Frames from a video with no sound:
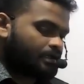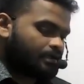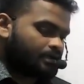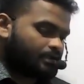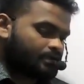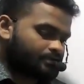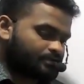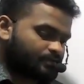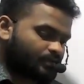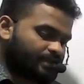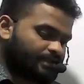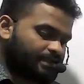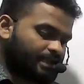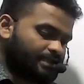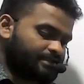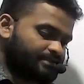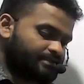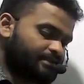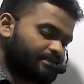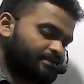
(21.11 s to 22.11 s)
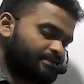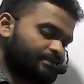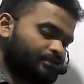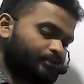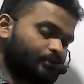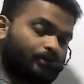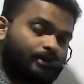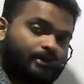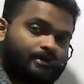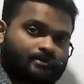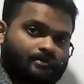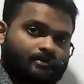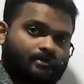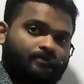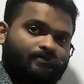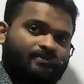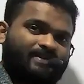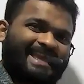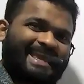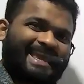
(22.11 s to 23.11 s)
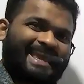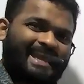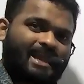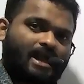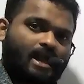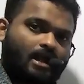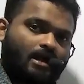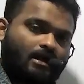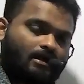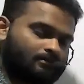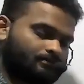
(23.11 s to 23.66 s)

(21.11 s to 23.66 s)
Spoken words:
So what they ask is the units of K are.